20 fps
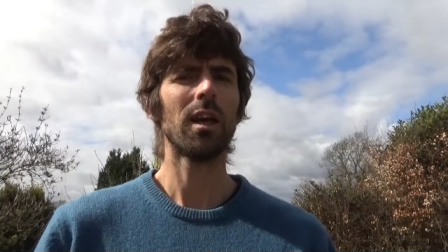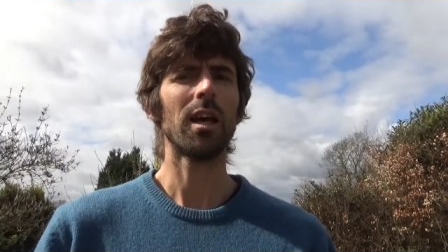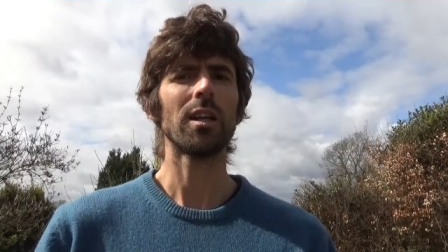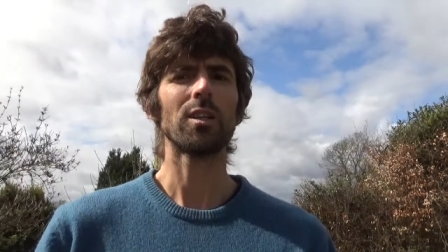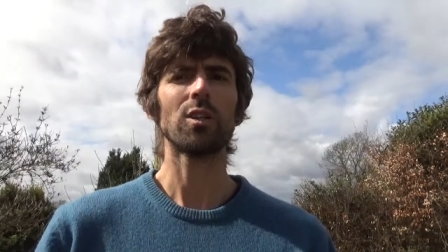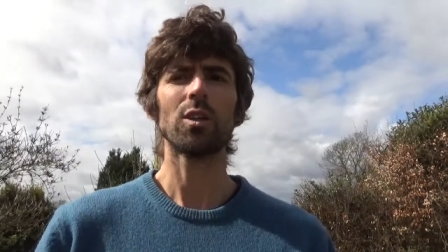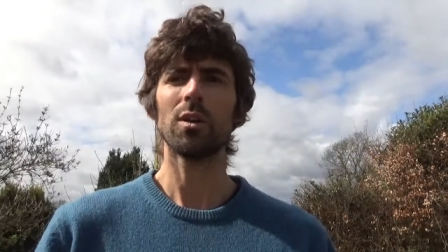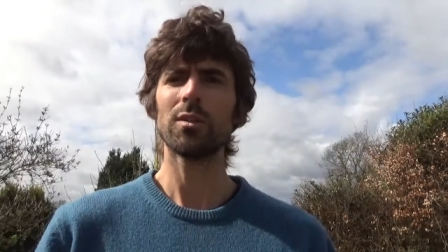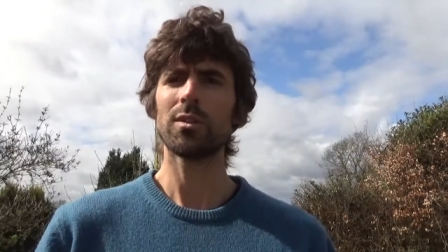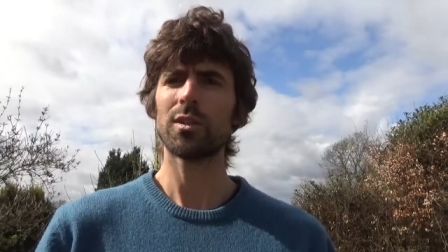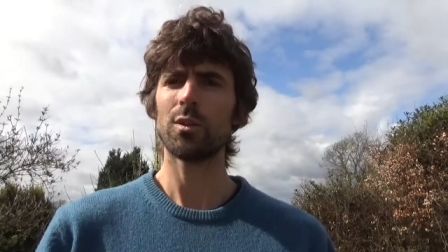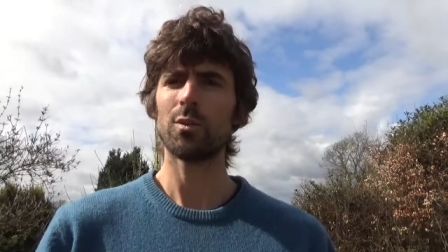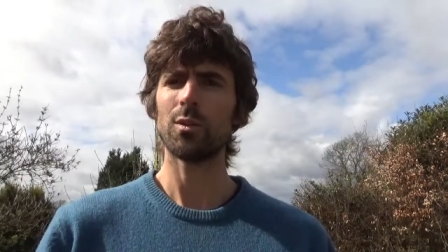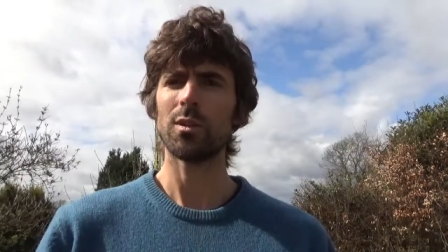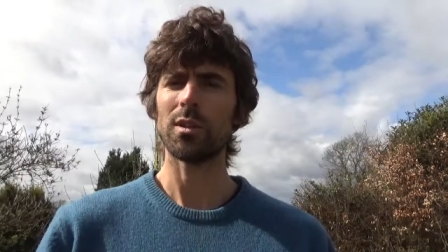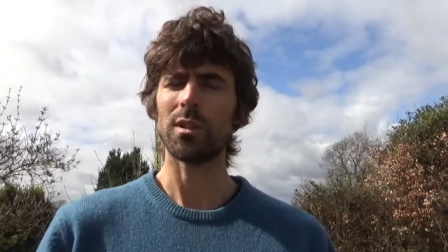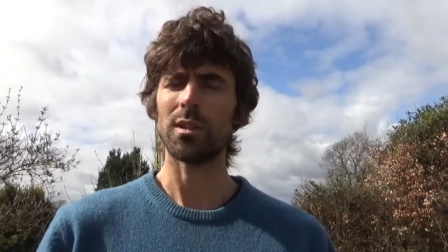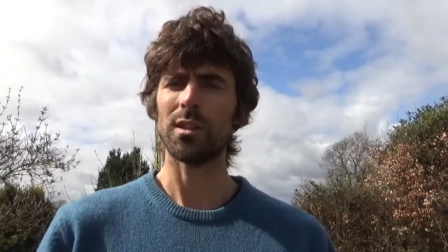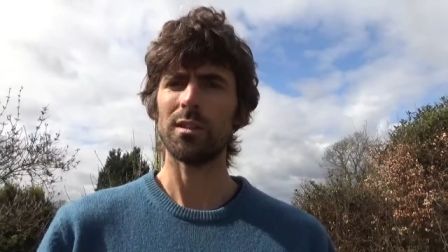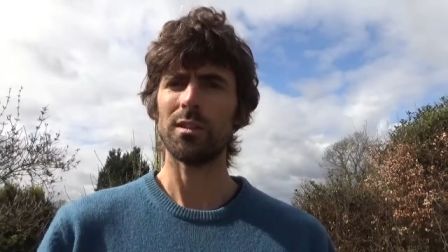And
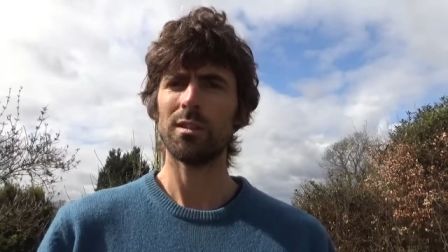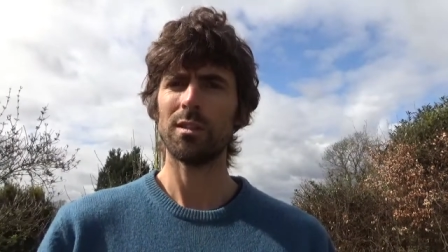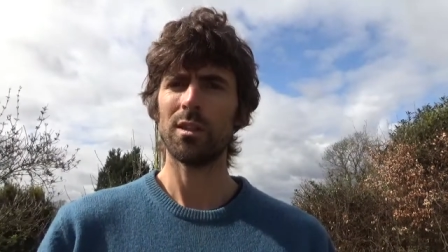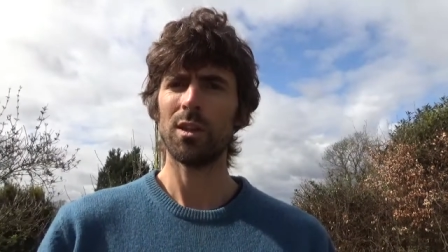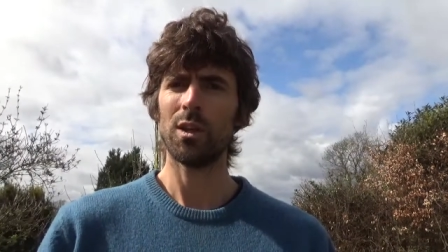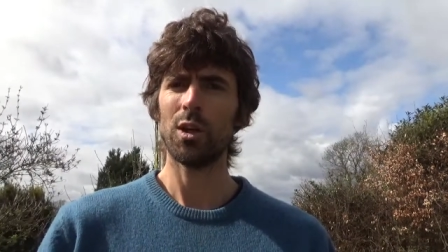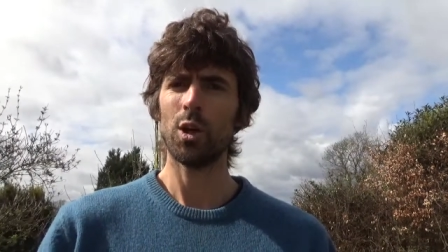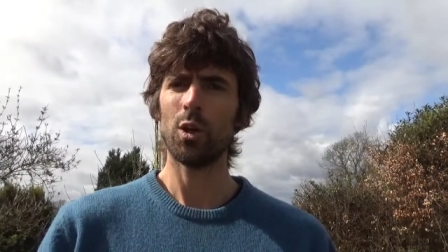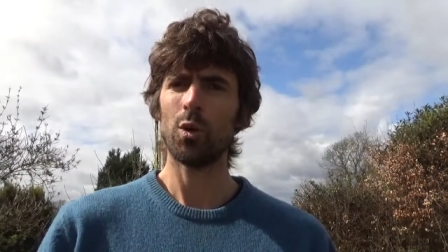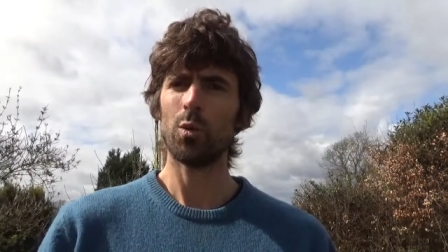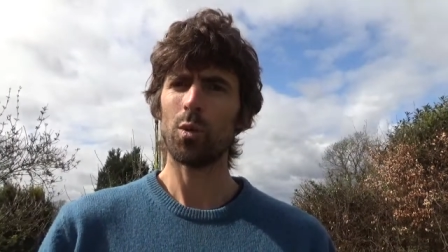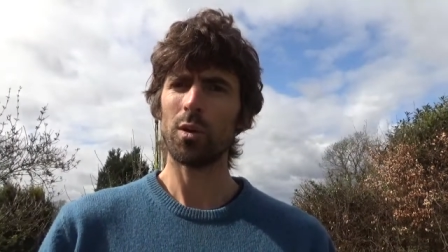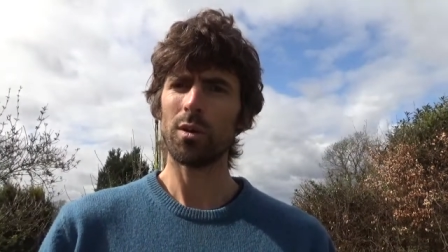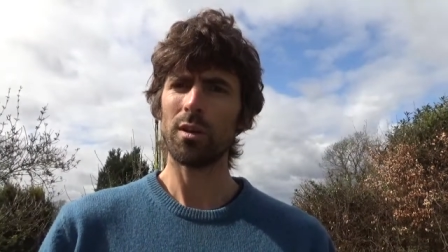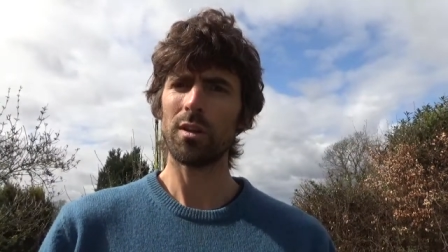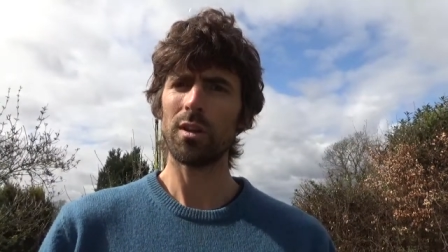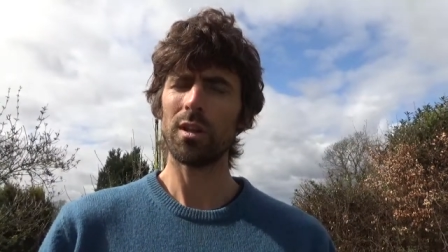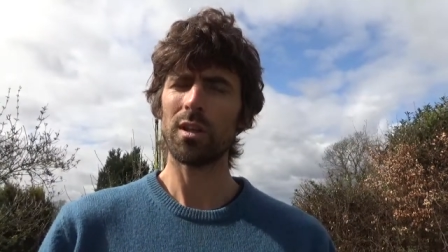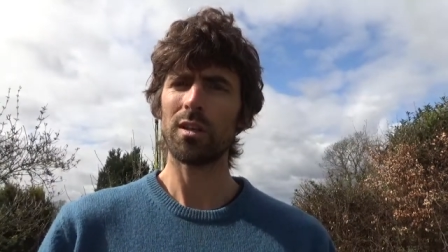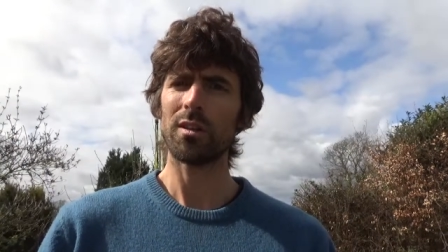consequently, one
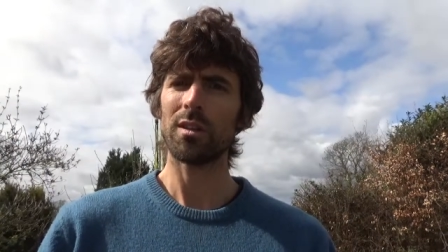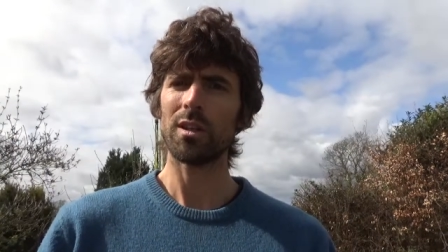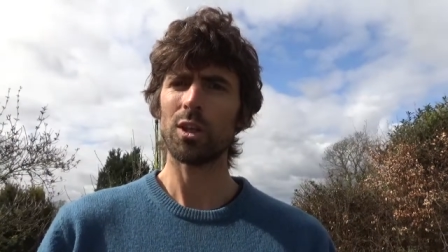thing